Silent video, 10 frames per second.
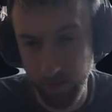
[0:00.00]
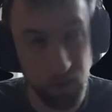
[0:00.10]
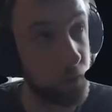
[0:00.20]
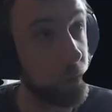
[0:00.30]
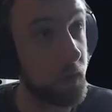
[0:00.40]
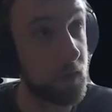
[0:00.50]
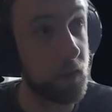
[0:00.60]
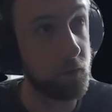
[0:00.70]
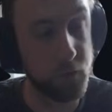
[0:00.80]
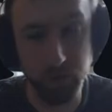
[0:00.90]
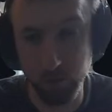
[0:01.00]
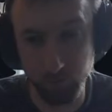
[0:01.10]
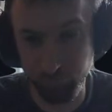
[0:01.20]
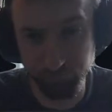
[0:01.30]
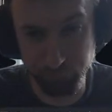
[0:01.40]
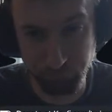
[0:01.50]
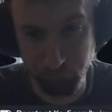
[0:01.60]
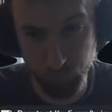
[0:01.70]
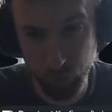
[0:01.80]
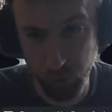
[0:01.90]
and to print it out just to
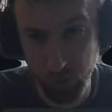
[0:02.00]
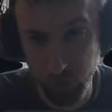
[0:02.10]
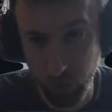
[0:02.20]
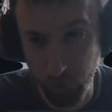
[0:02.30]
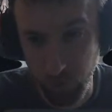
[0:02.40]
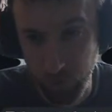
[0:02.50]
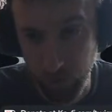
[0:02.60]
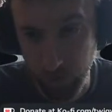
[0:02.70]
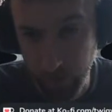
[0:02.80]
make sure. And I